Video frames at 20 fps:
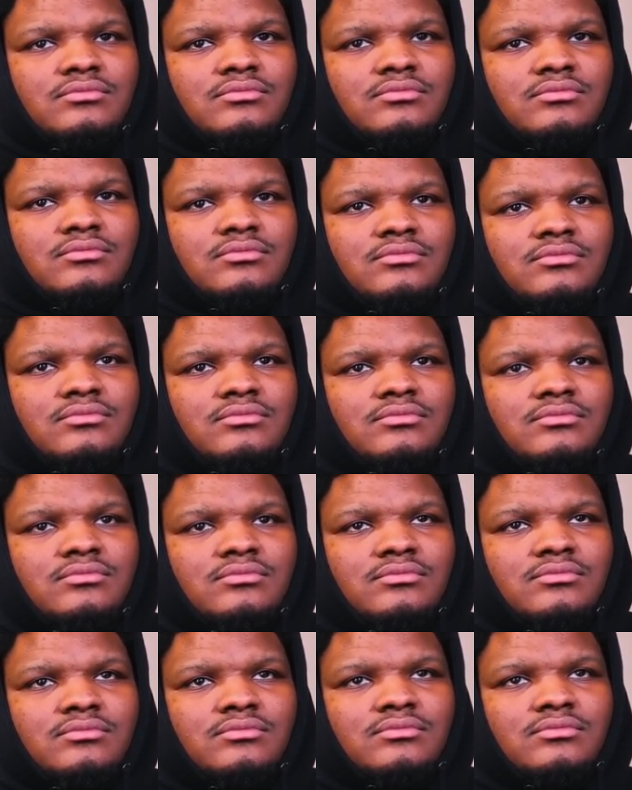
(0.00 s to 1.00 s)

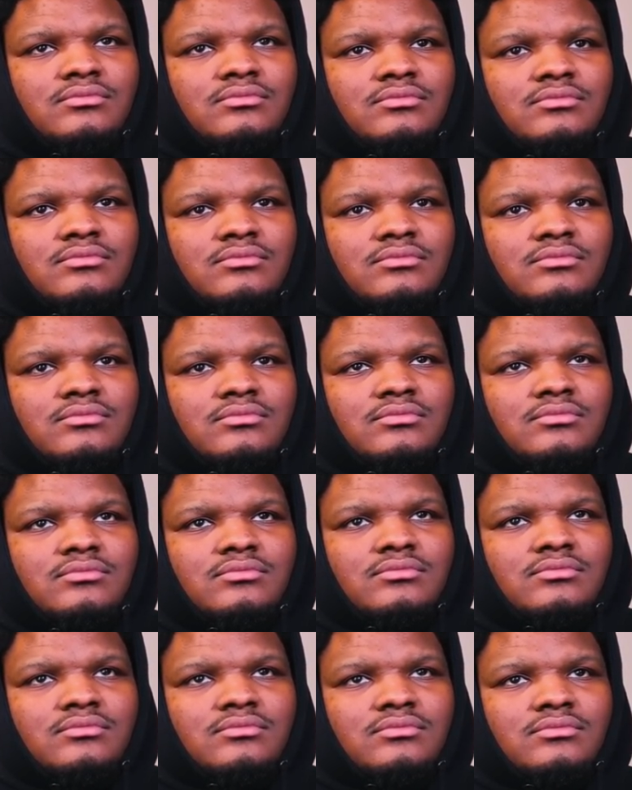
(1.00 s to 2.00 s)

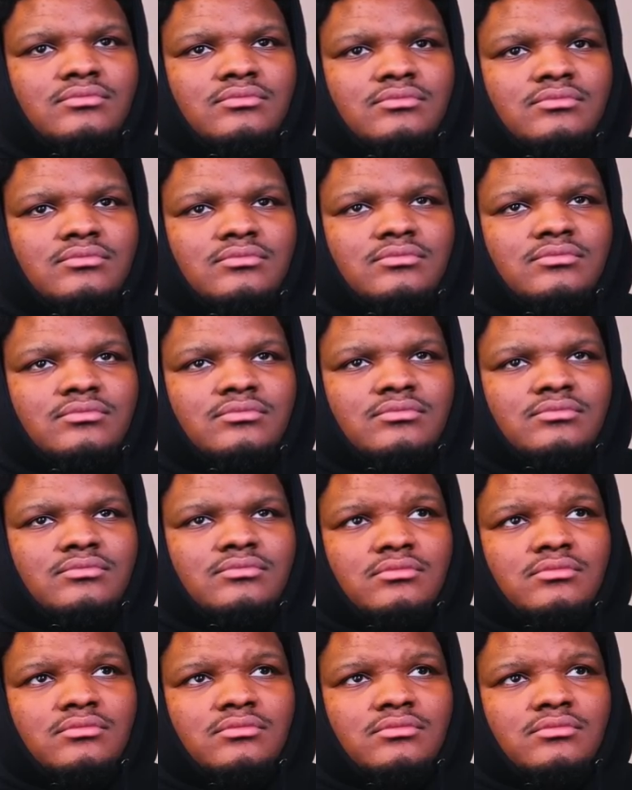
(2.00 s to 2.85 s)
[no speech]